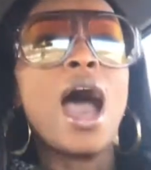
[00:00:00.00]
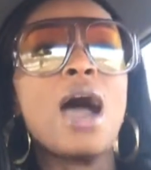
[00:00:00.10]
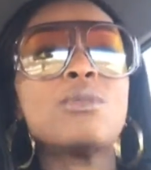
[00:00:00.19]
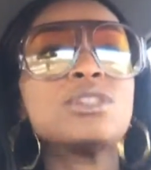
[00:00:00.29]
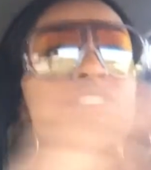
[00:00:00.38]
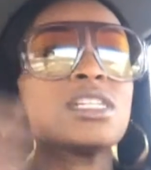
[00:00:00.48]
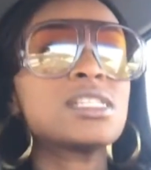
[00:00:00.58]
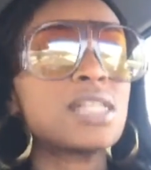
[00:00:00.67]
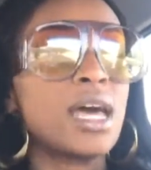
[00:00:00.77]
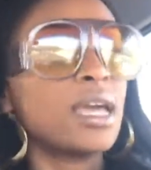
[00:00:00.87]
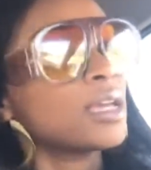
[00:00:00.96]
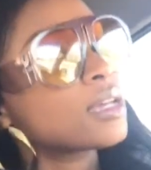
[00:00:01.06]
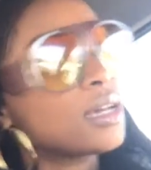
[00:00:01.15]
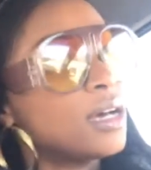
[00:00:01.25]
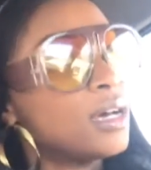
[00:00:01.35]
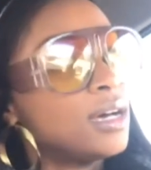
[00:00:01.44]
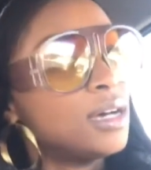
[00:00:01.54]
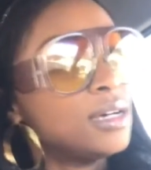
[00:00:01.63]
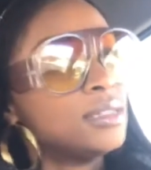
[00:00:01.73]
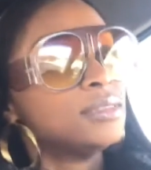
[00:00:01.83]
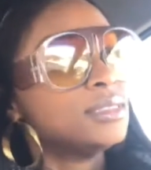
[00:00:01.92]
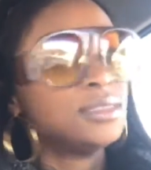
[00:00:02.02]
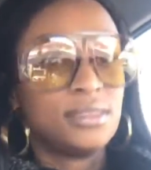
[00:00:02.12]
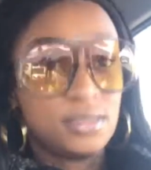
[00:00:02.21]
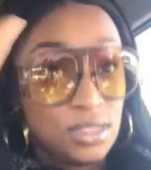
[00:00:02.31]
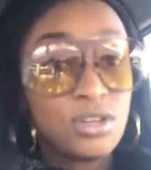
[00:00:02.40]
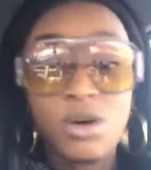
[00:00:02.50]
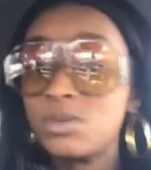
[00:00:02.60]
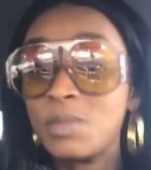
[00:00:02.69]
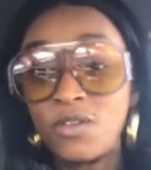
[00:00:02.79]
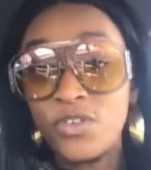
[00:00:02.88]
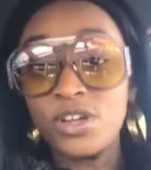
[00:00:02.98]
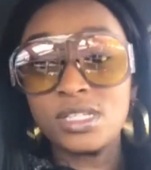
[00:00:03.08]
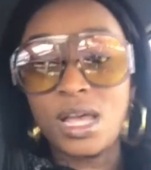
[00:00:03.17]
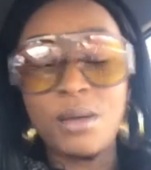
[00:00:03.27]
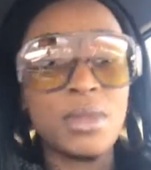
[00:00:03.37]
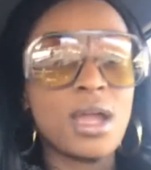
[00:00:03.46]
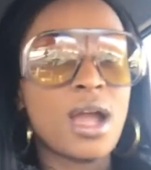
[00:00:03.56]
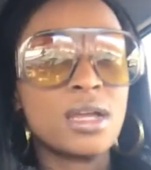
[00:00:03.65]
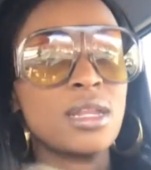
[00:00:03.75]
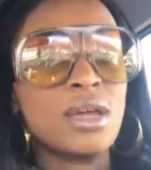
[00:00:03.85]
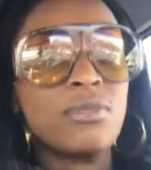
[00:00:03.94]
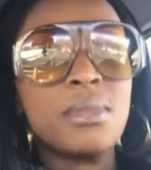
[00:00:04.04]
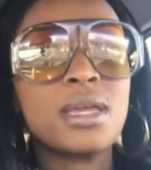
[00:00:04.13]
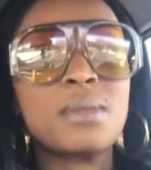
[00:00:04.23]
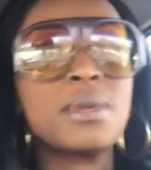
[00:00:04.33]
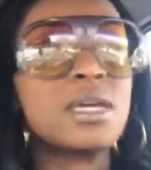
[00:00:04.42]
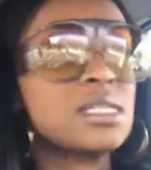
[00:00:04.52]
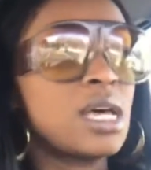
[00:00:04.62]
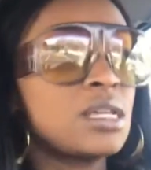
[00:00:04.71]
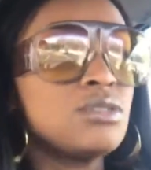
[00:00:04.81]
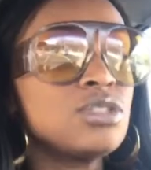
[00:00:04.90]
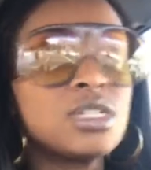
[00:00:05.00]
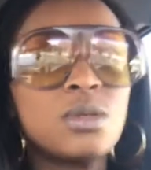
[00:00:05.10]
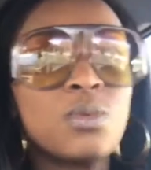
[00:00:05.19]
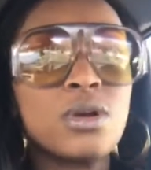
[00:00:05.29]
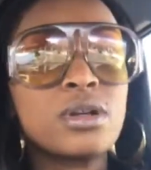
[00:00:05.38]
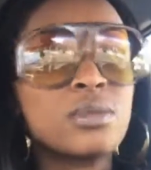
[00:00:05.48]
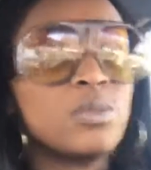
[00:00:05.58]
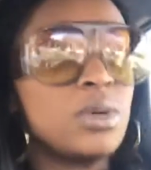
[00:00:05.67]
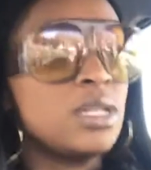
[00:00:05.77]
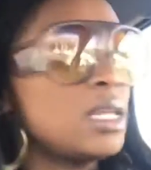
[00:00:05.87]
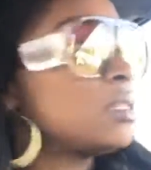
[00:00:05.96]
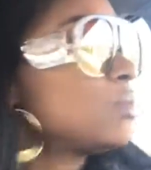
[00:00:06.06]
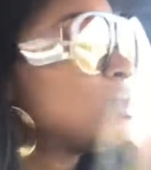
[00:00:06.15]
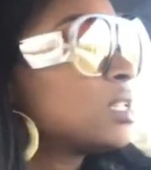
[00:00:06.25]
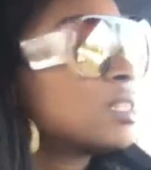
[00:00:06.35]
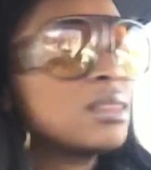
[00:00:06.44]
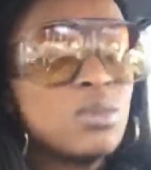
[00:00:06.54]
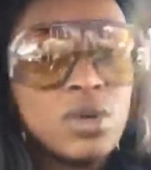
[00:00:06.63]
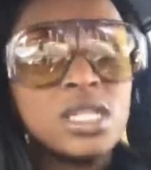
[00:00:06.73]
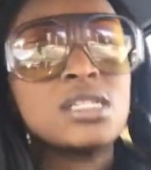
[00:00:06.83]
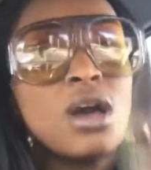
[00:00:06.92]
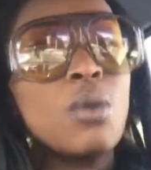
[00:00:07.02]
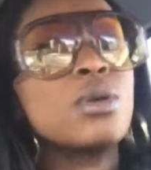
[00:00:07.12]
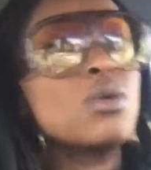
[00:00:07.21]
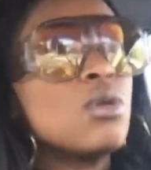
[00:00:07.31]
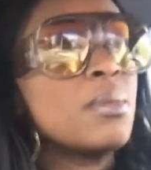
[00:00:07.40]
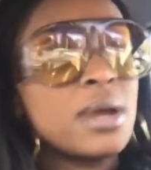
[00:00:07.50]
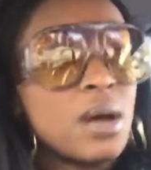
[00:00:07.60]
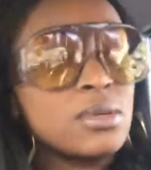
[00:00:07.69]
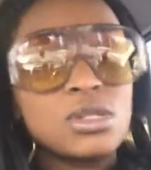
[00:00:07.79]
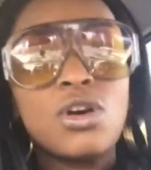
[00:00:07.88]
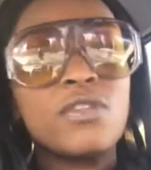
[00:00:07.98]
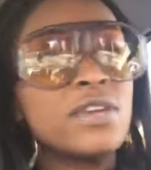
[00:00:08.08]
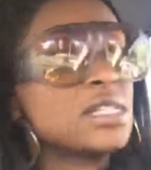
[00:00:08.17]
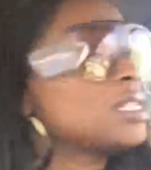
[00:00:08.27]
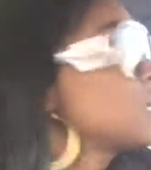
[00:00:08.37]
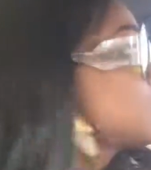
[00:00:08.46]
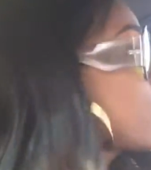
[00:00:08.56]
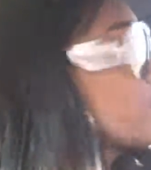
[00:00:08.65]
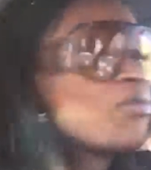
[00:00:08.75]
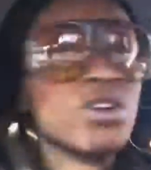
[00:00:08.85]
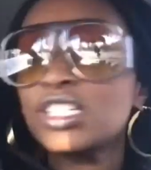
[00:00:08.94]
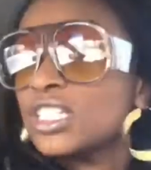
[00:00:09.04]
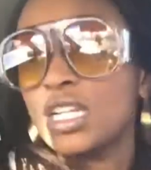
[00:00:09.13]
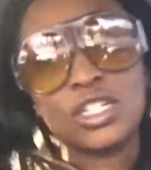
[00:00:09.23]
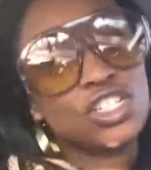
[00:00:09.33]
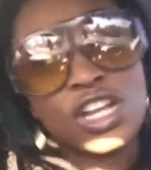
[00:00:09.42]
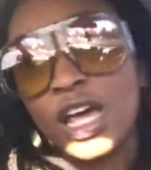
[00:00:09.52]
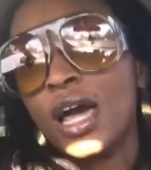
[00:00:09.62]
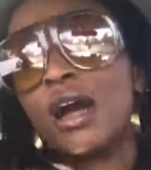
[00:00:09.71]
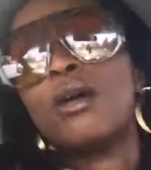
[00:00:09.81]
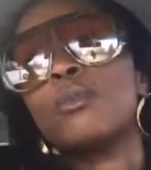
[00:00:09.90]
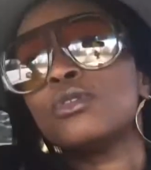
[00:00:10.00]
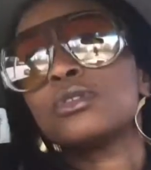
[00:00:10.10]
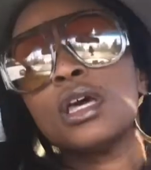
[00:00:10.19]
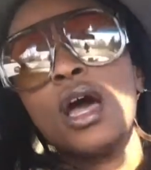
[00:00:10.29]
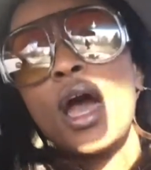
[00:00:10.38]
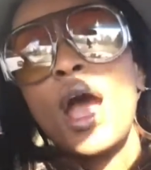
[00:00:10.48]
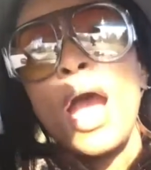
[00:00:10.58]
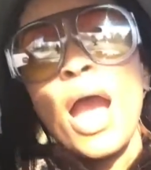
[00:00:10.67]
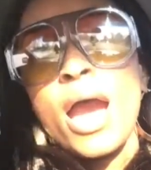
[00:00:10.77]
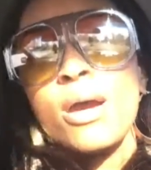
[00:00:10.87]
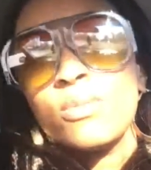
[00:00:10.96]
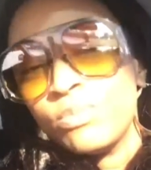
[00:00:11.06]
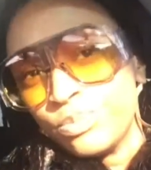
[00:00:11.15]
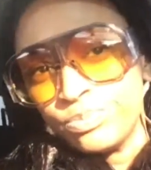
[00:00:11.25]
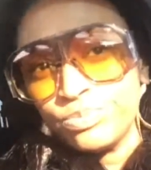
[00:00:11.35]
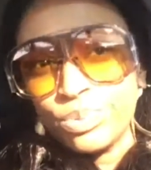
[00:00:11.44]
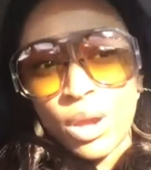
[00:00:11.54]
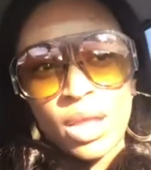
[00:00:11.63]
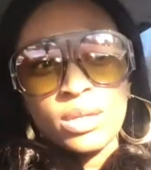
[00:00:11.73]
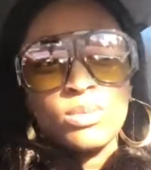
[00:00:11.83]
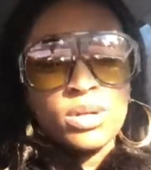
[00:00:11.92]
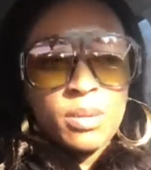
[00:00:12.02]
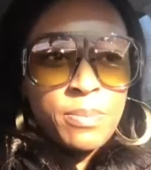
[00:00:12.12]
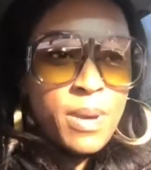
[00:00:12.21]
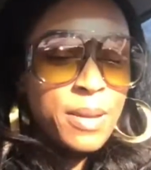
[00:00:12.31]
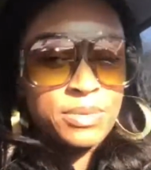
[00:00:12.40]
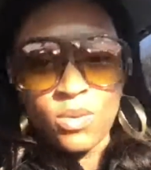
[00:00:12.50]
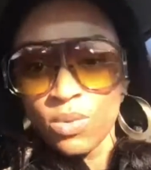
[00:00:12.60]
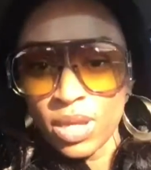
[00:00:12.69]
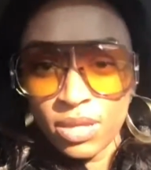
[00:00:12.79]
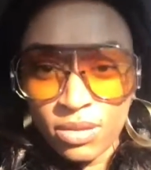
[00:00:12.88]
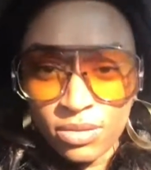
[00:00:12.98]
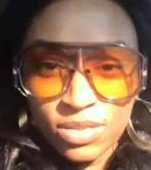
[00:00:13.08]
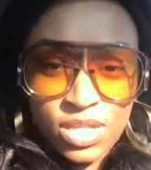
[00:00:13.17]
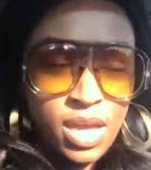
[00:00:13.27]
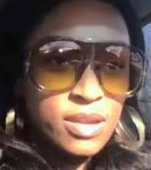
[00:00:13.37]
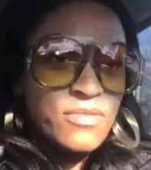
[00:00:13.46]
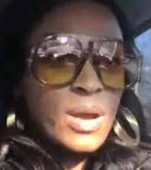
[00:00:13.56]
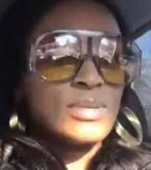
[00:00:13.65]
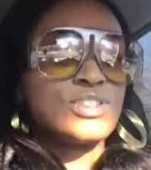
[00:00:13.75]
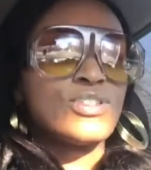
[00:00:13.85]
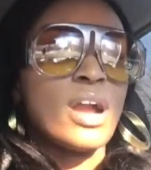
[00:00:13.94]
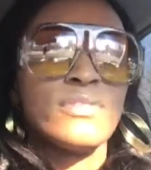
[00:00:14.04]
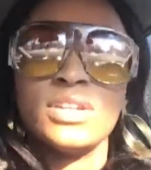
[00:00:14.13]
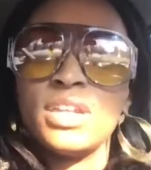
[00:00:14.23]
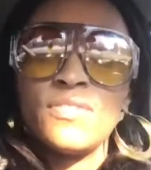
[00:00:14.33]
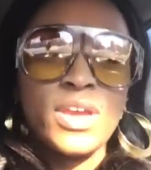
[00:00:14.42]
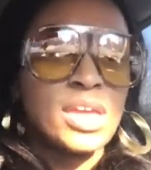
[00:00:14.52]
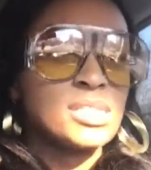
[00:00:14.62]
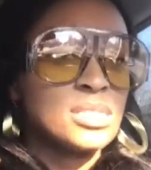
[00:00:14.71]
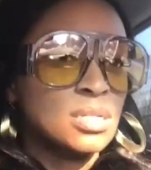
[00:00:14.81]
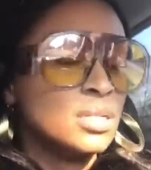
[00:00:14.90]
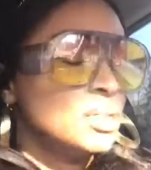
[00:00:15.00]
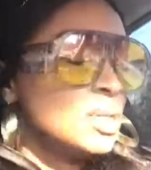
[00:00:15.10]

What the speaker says: I was just like, it was my first time there. I can never make it because I usually work when it's going on. But I was off yesterday, so I rushed in. Child, I probably would have popped the wheel, child, if I was driving any faster.